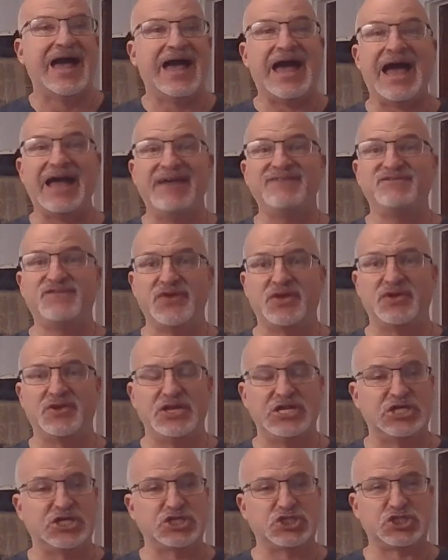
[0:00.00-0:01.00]
I felt
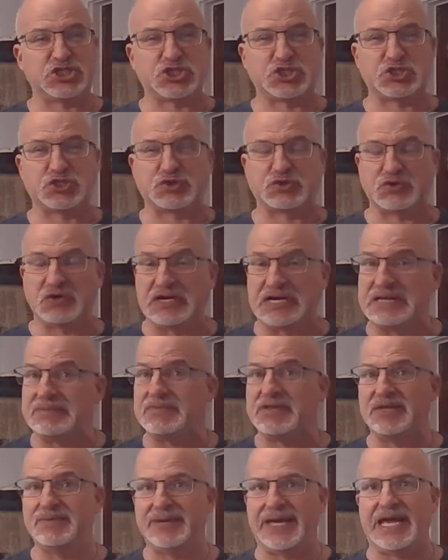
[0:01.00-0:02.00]

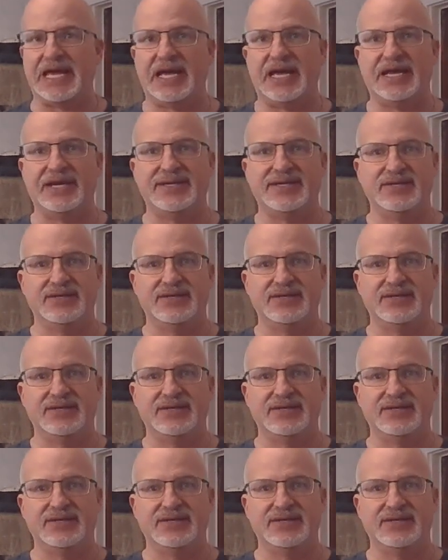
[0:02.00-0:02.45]
extremely bad.